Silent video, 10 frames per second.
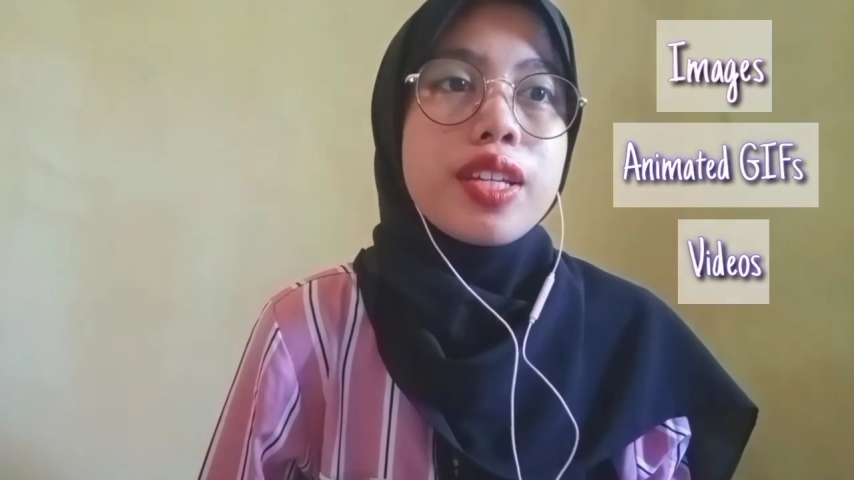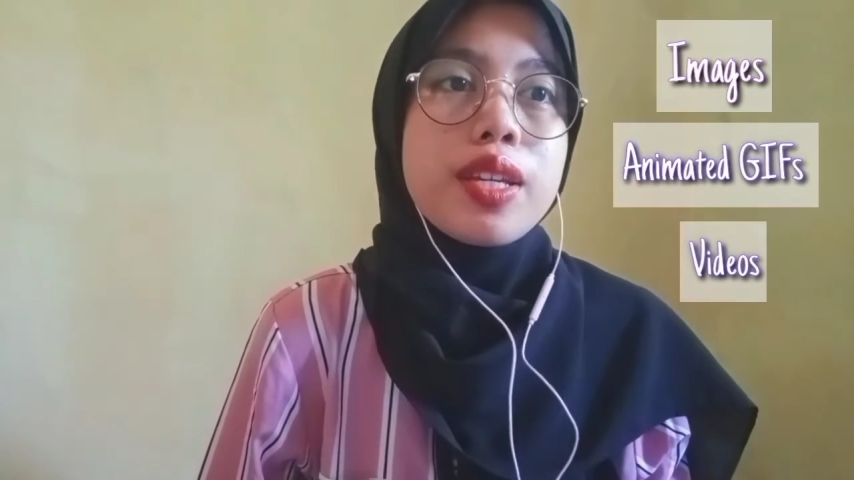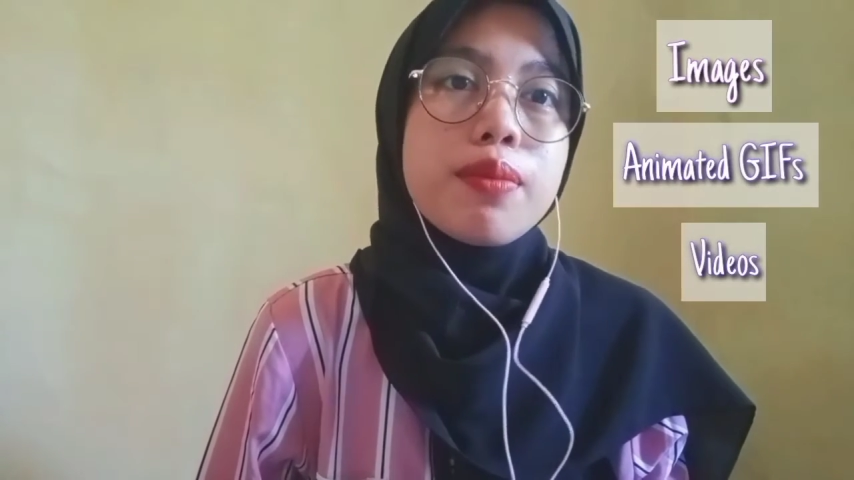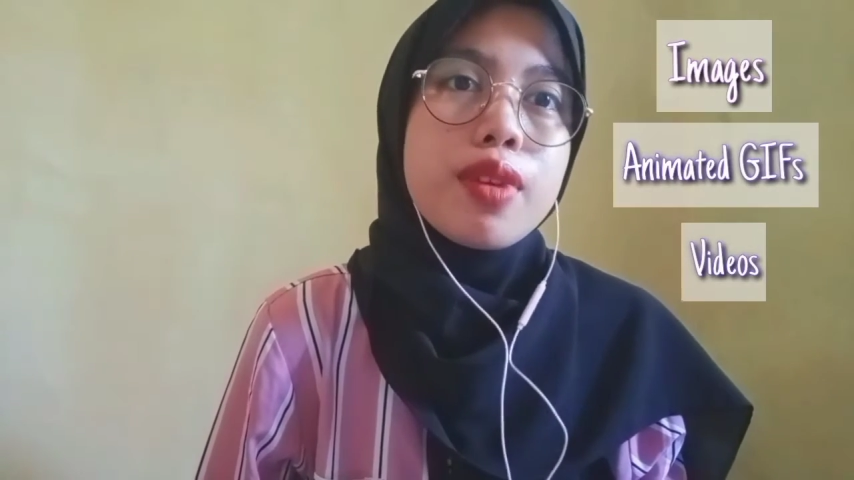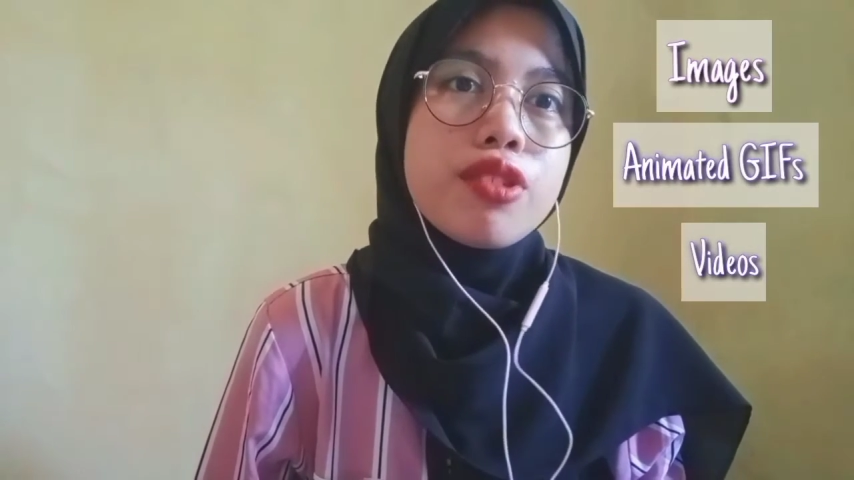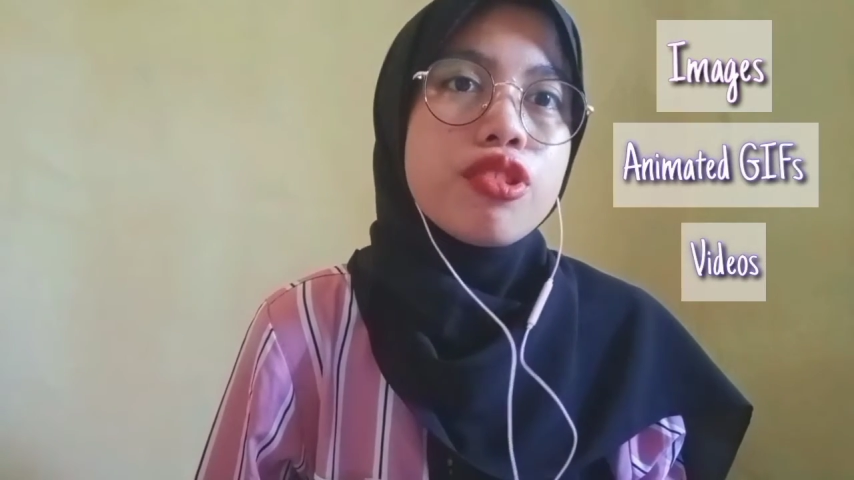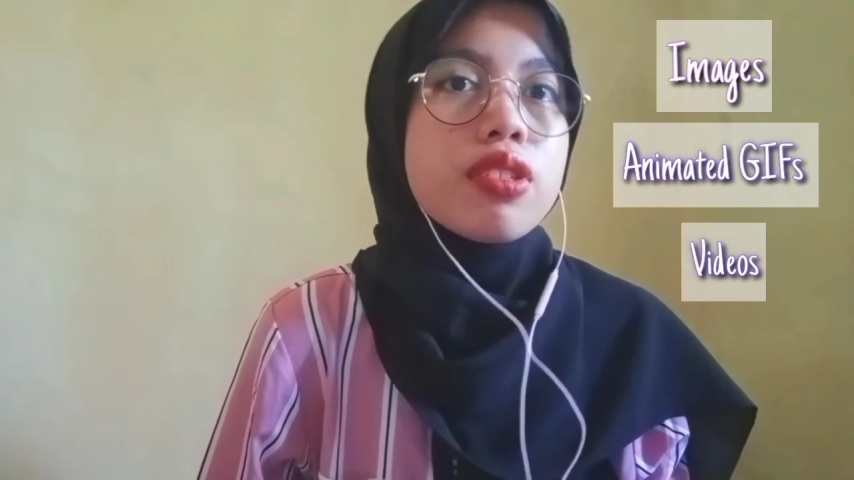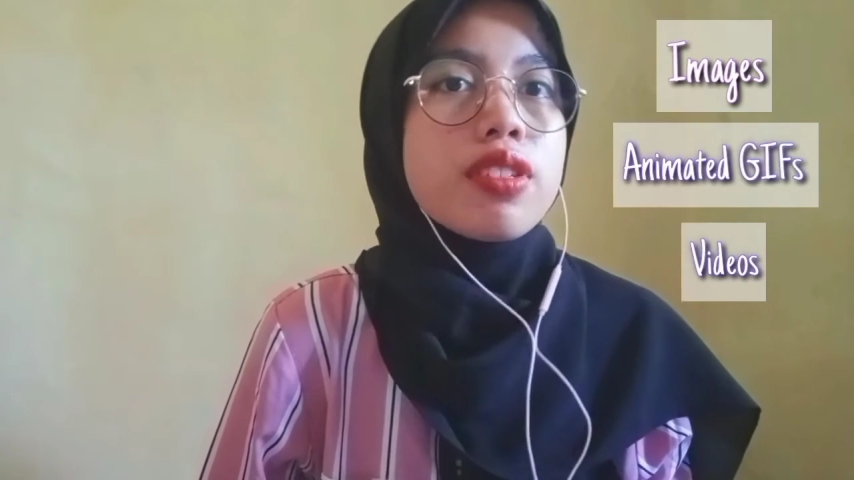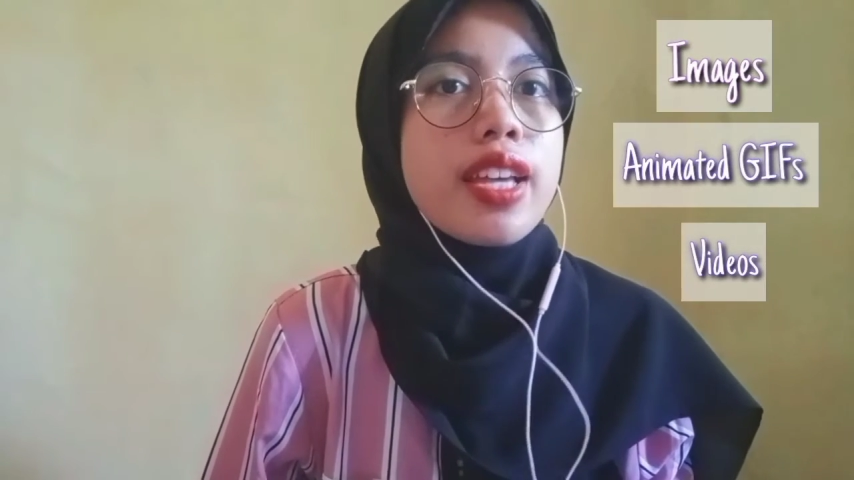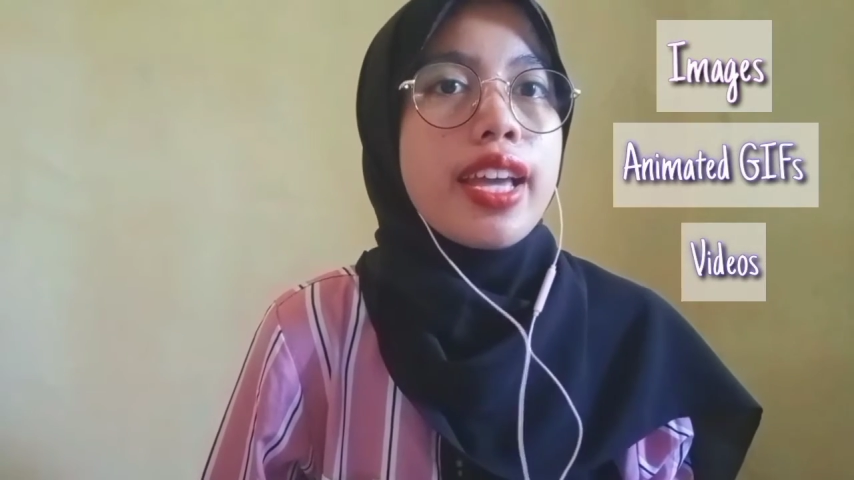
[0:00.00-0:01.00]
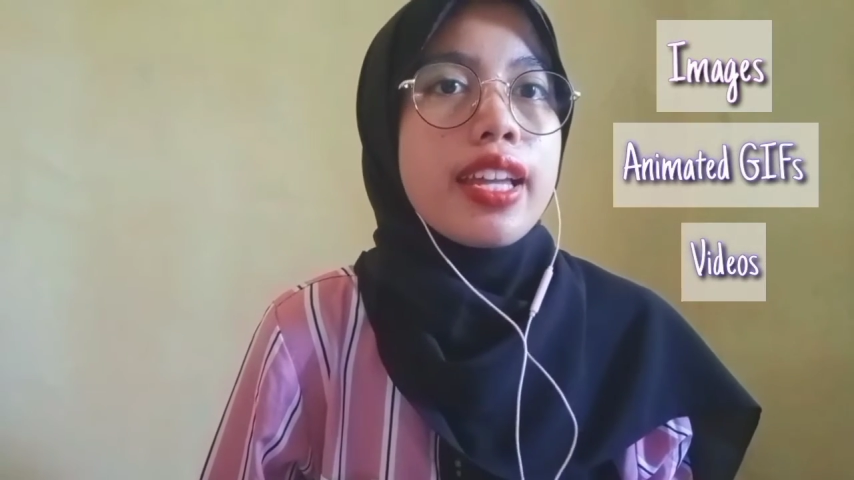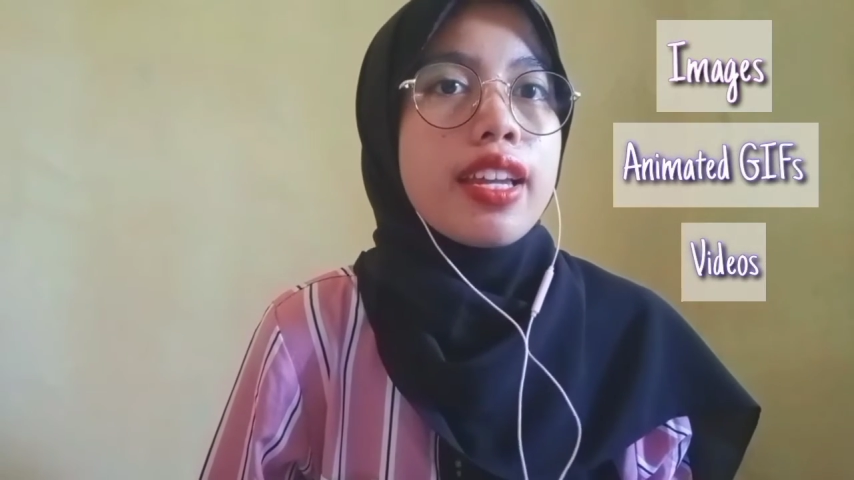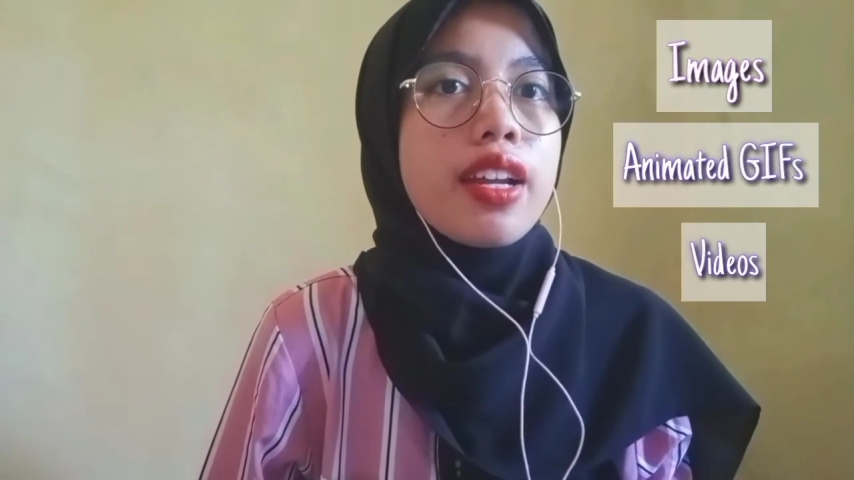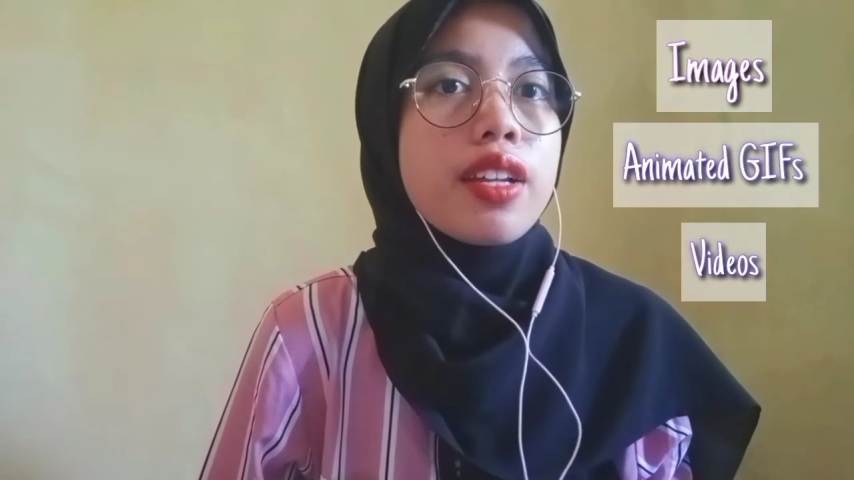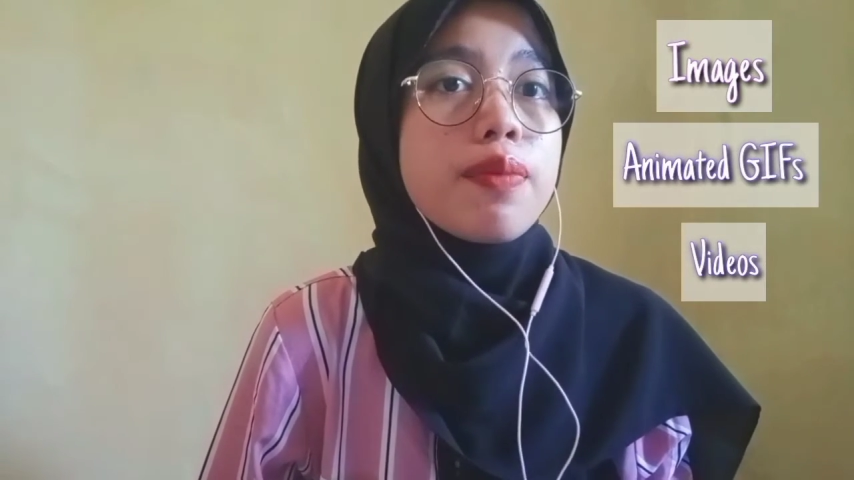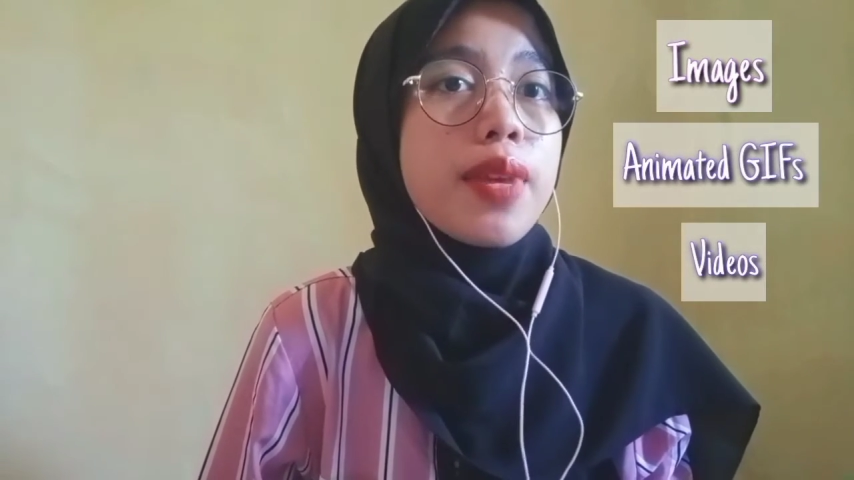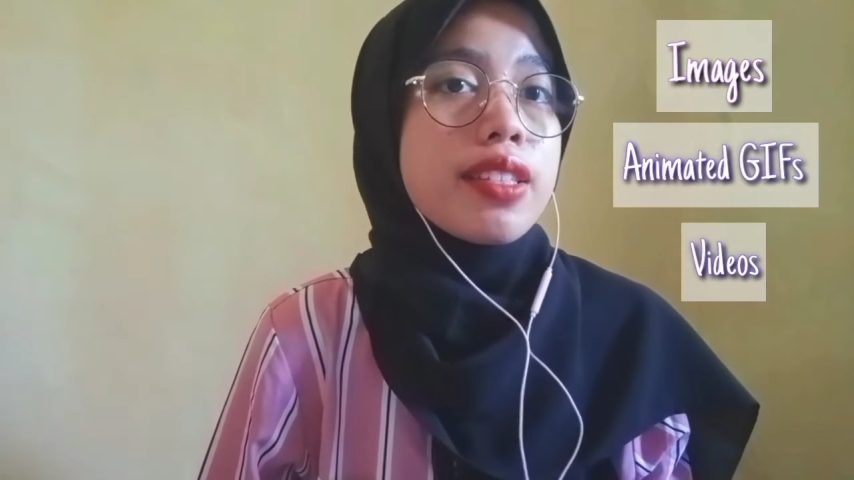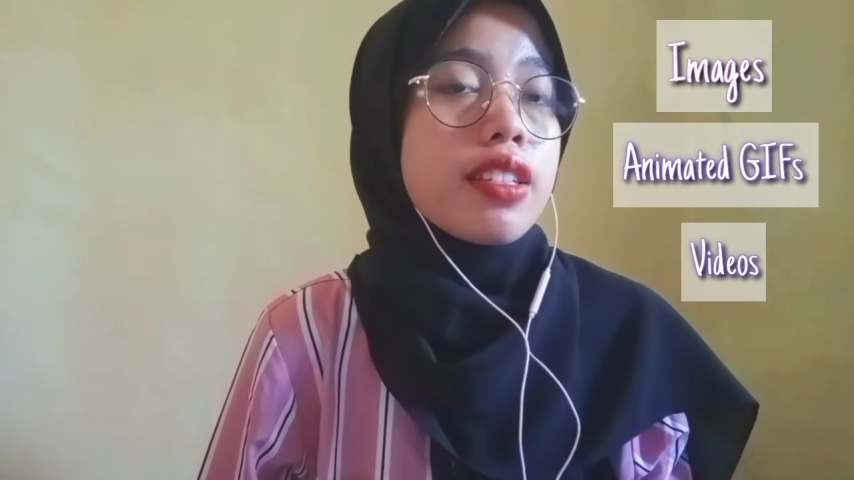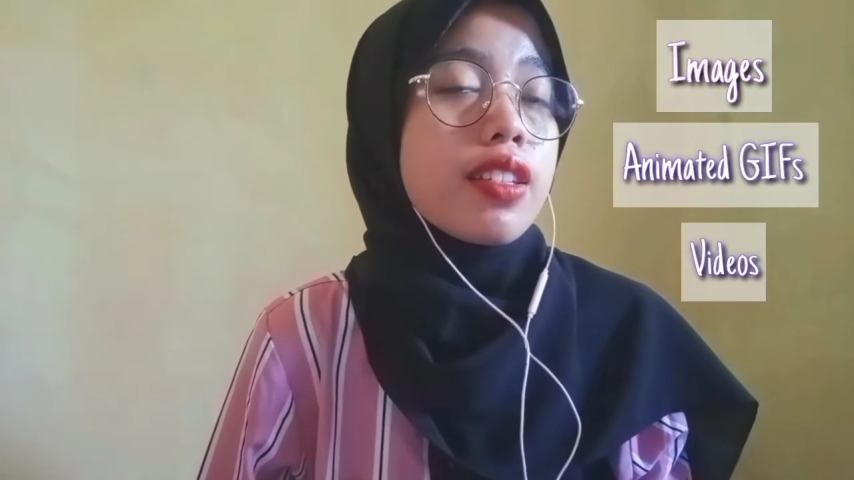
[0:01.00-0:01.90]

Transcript: images and animated